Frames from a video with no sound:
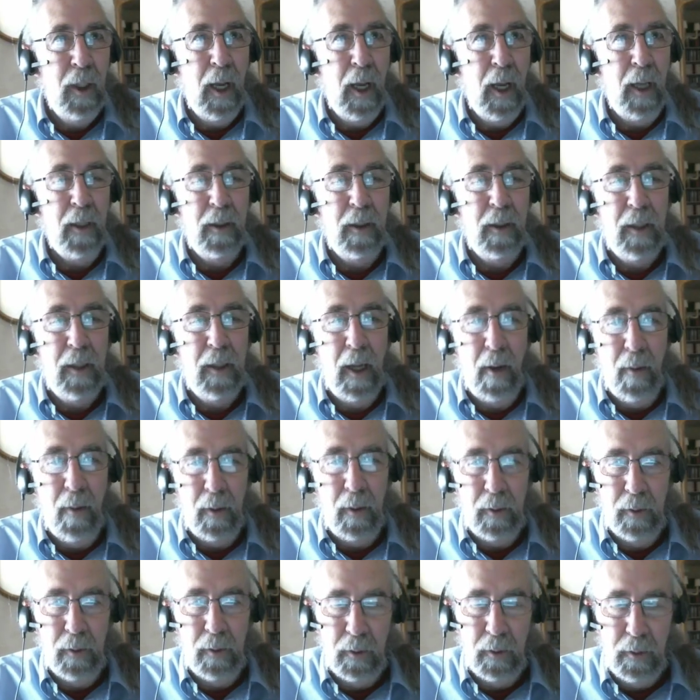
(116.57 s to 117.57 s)
and
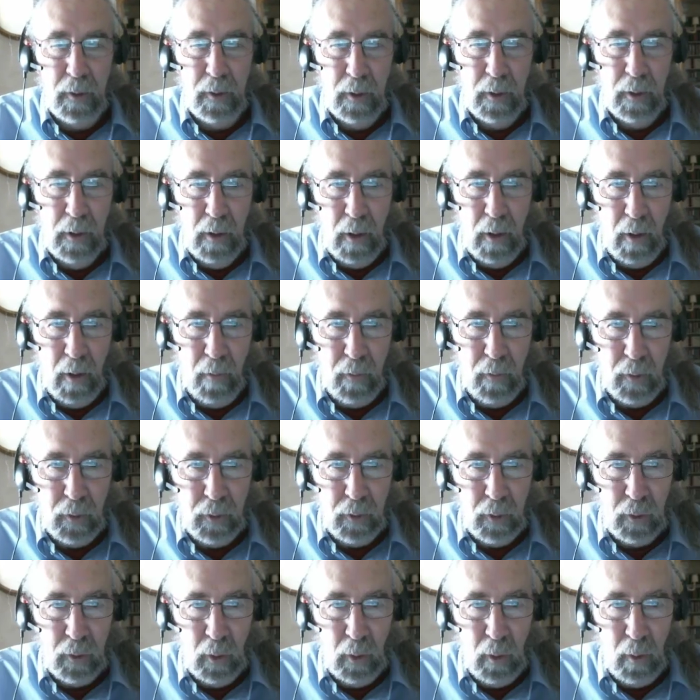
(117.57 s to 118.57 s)
characters of the
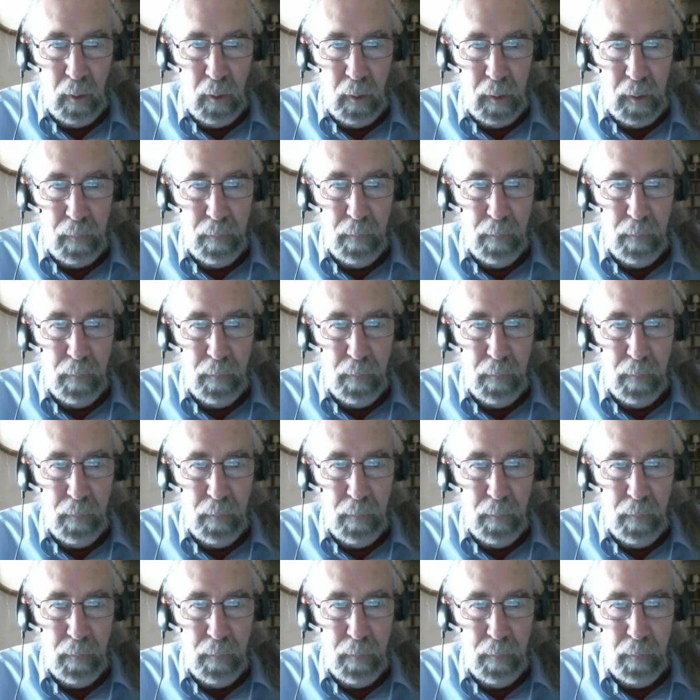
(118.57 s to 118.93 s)
story.